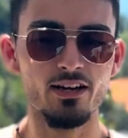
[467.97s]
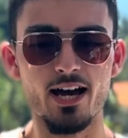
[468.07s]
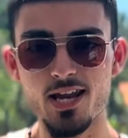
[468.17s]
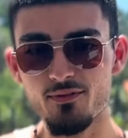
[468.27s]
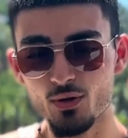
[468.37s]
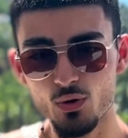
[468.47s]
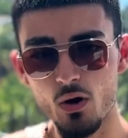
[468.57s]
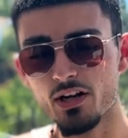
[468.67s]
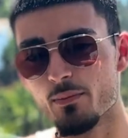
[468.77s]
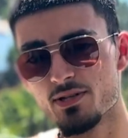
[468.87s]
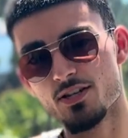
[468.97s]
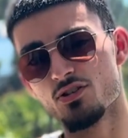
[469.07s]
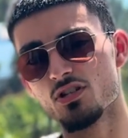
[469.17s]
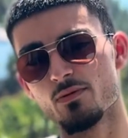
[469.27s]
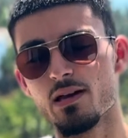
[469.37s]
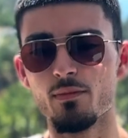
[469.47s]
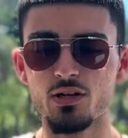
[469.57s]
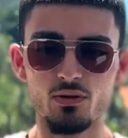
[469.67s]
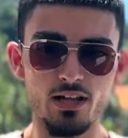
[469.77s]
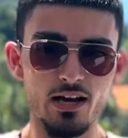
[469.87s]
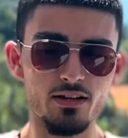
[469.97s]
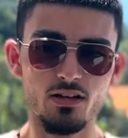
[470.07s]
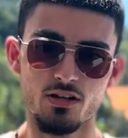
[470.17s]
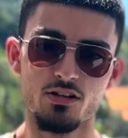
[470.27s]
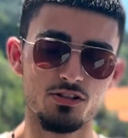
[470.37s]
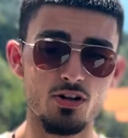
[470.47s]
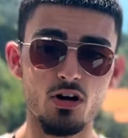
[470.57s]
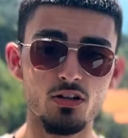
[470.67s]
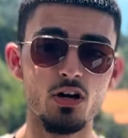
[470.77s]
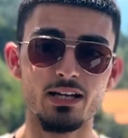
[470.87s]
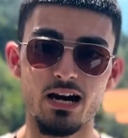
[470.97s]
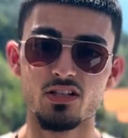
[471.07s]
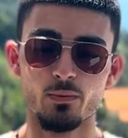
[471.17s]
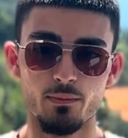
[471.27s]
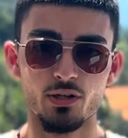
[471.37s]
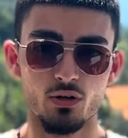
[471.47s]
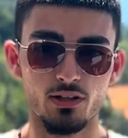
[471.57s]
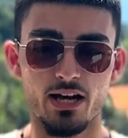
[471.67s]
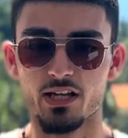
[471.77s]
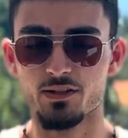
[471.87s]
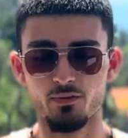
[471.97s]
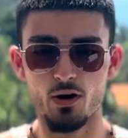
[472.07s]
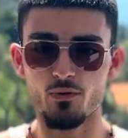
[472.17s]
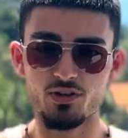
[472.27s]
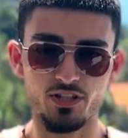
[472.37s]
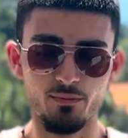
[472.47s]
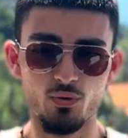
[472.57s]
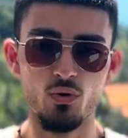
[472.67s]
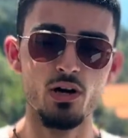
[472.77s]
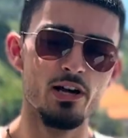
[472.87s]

And if you're not in a position to make money online, start learning how to make money online. It's very, very simple.